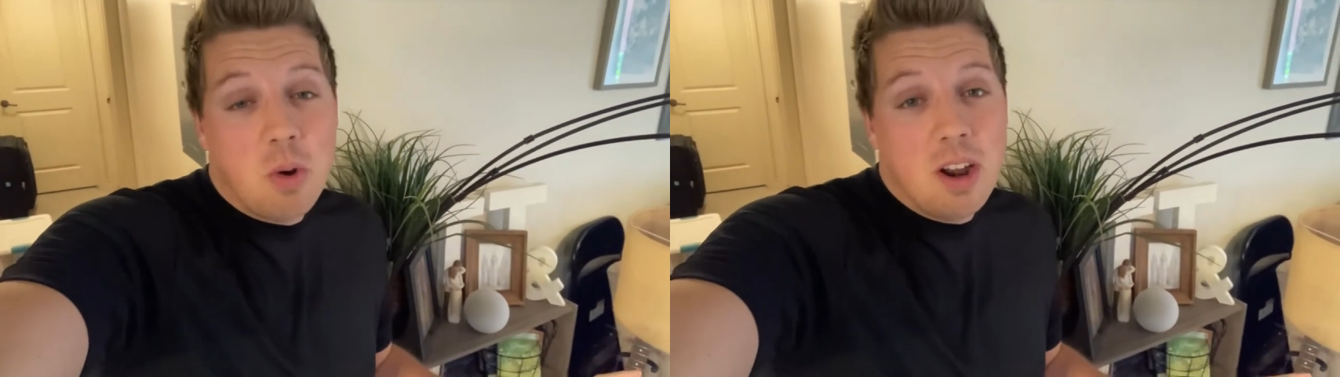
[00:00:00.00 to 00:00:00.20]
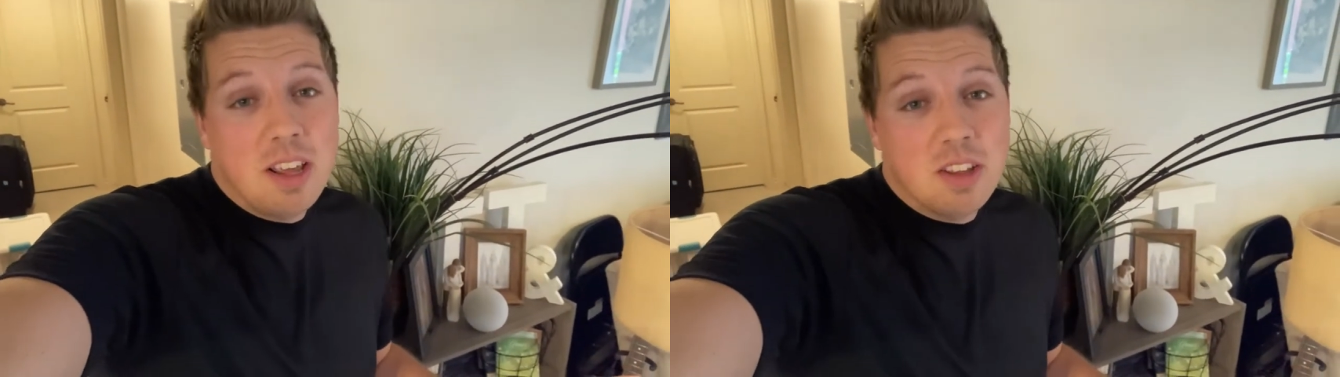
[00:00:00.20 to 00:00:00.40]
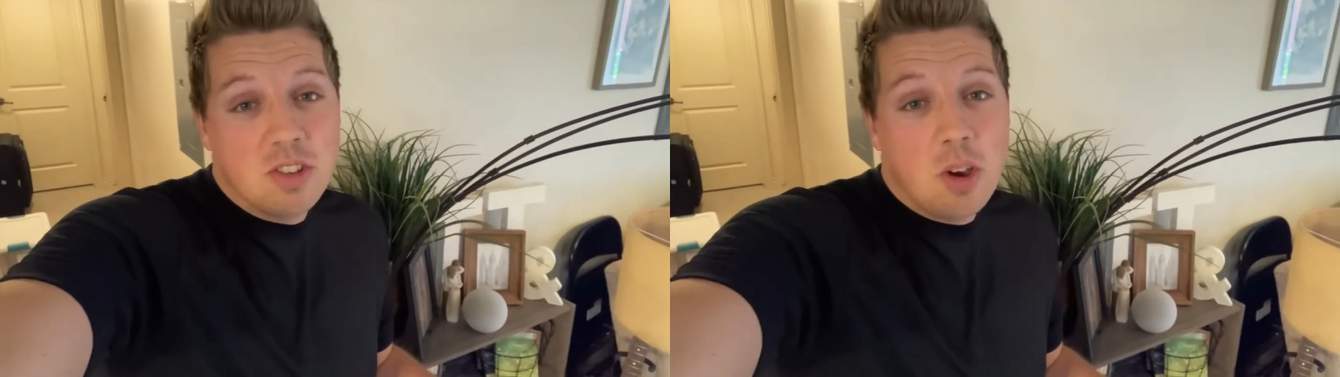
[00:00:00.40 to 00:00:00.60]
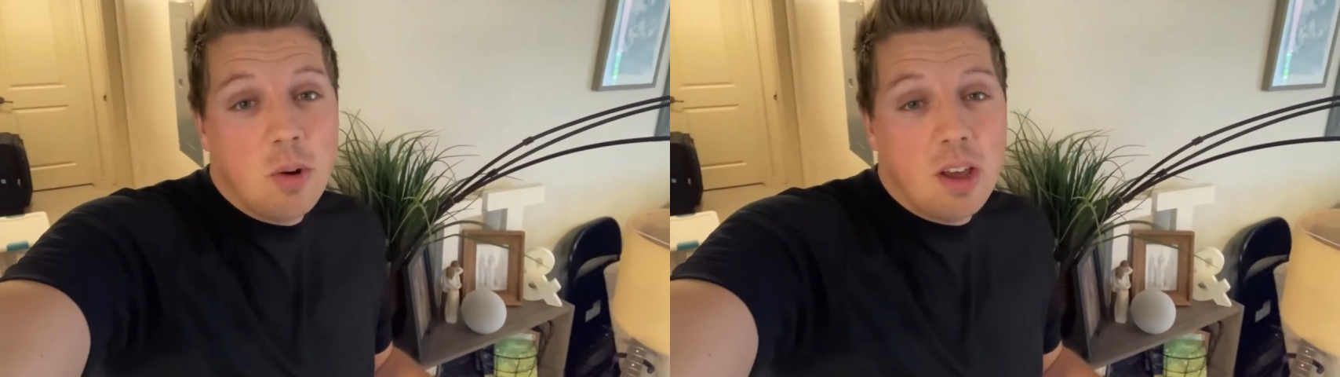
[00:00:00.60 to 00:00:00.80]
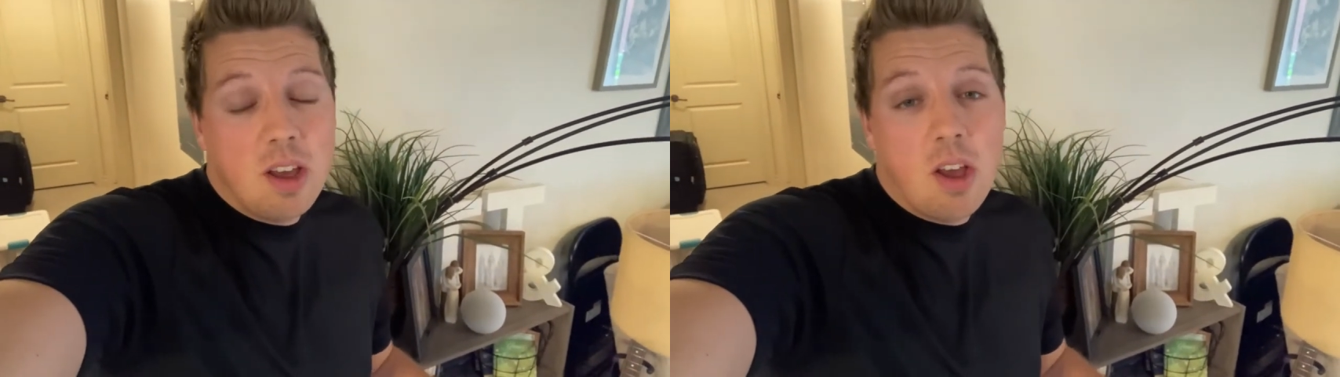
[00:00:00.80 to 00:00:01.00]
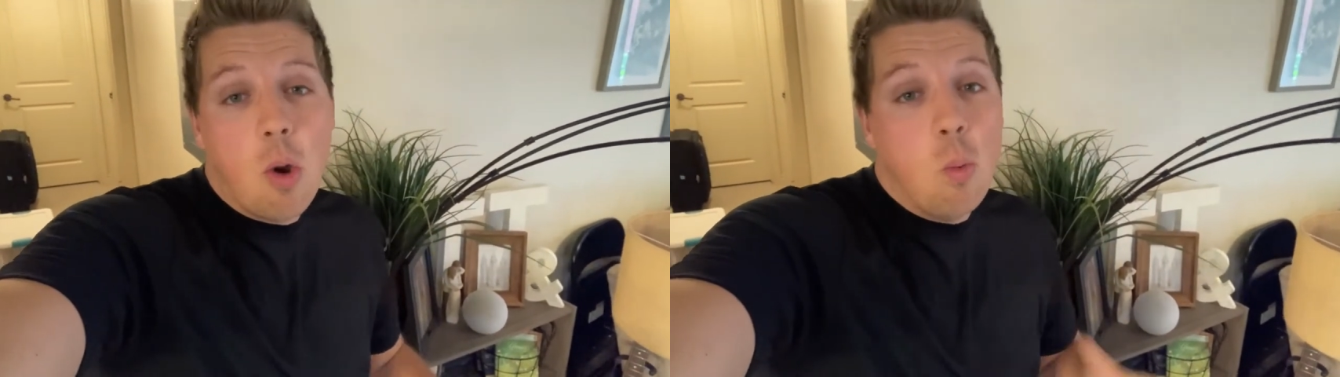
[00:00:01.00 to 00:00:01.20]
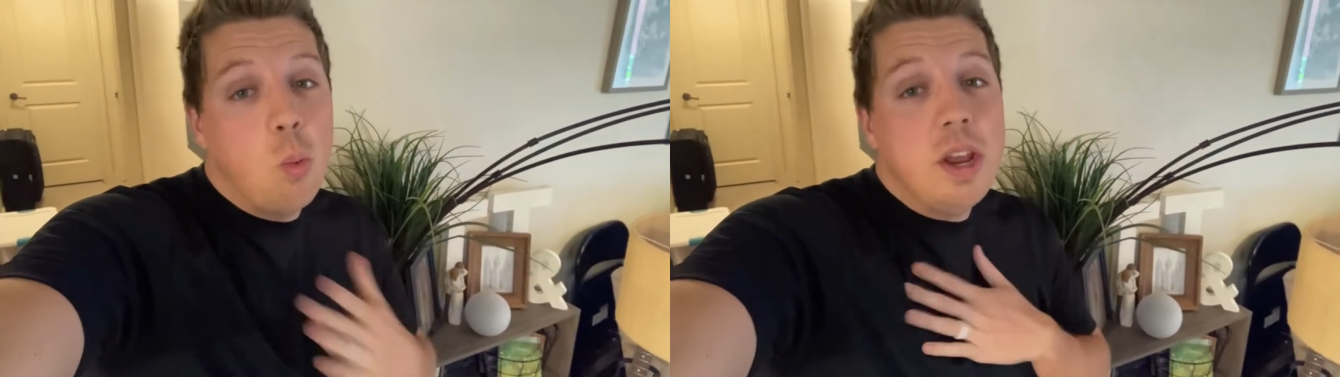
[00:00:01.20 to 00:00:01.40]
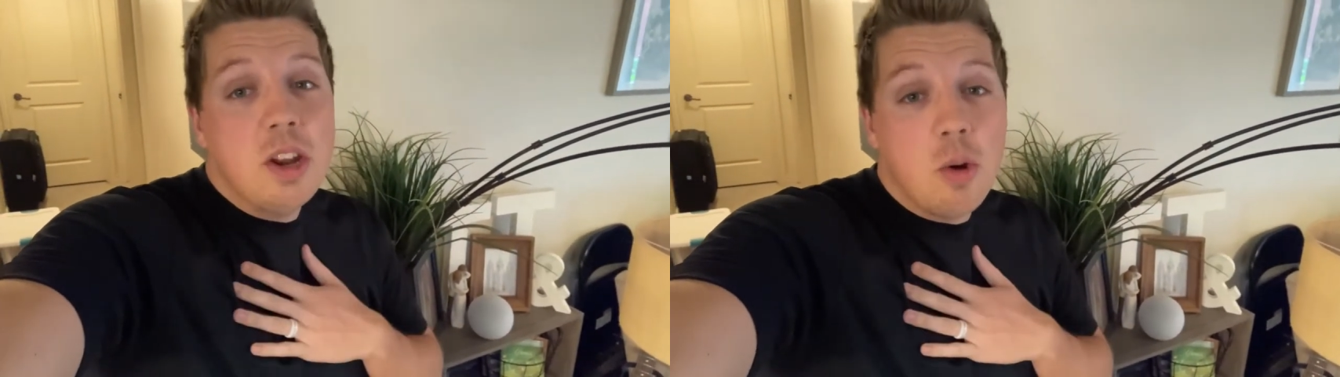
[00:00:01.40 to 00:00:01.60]
wanting a soda.
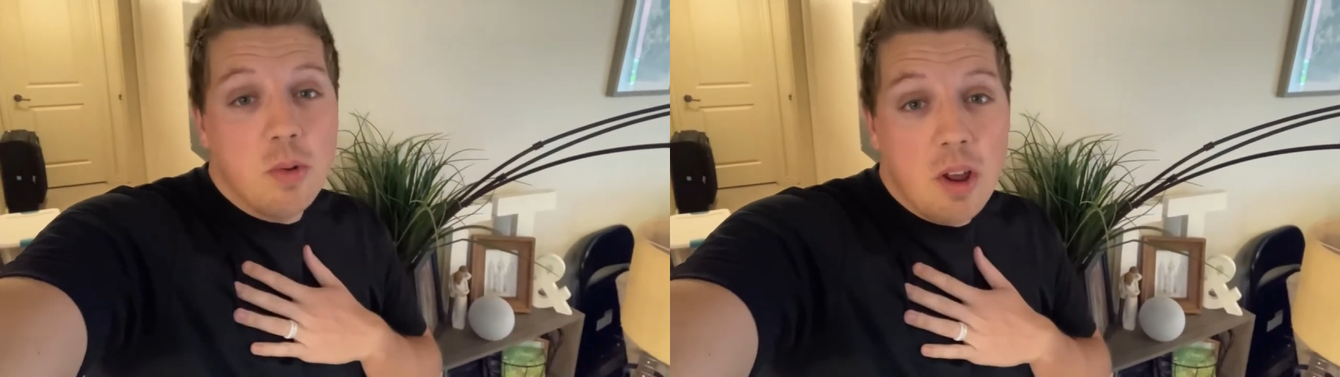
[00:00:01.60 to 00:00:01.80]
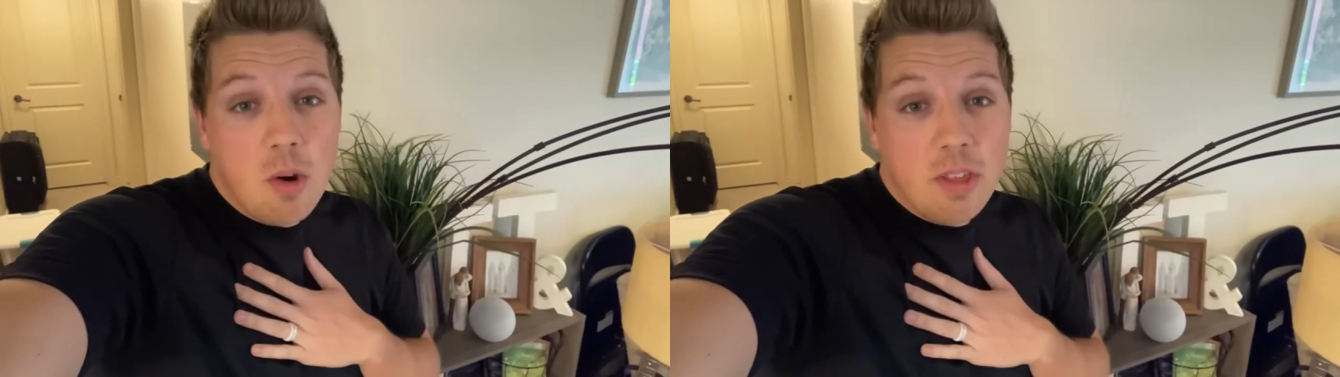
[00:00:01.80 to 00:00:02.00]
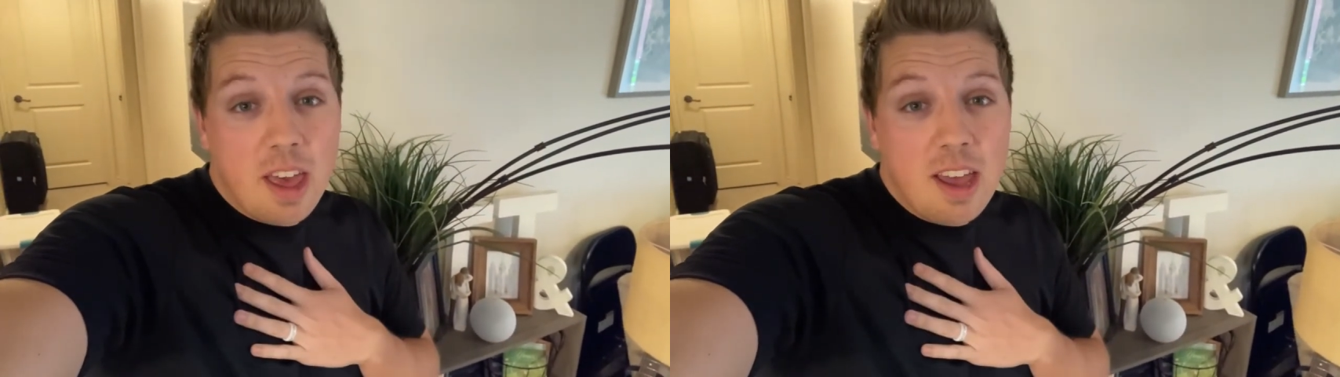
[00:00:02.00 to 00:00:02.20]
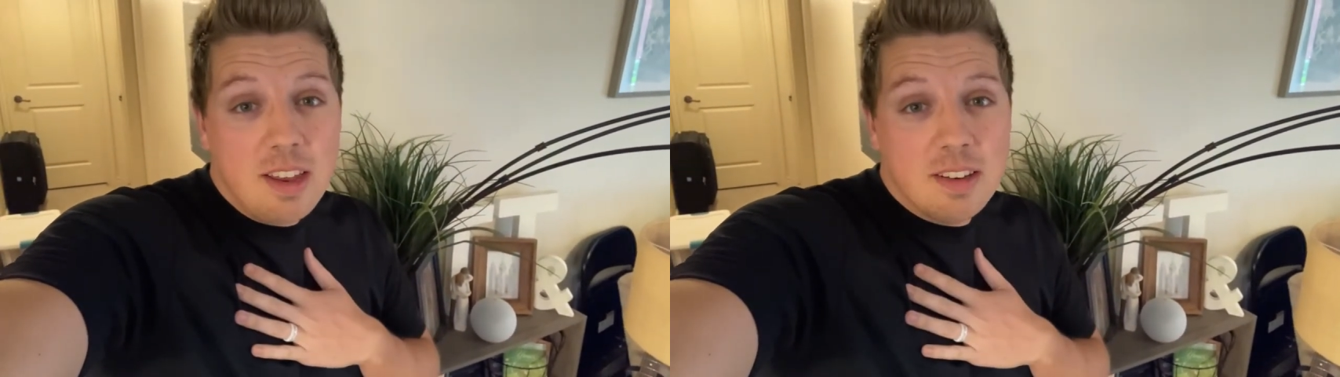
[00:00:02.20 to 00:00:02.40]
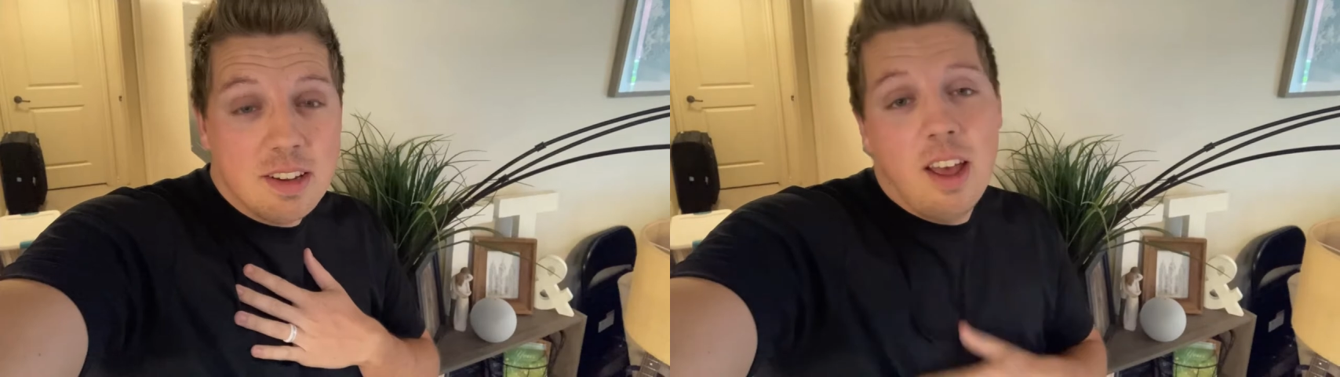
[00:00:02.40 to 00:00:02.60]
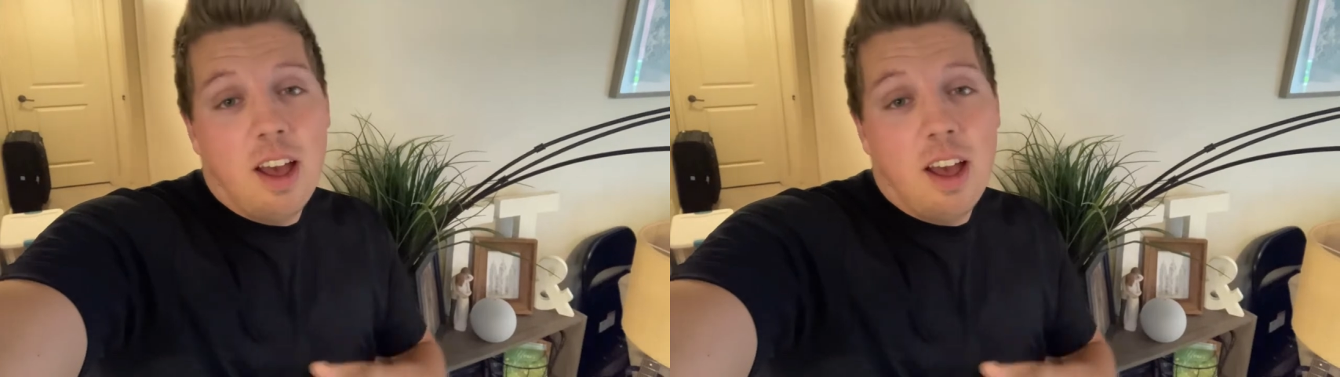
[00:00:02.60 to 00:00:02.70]
We don't know that.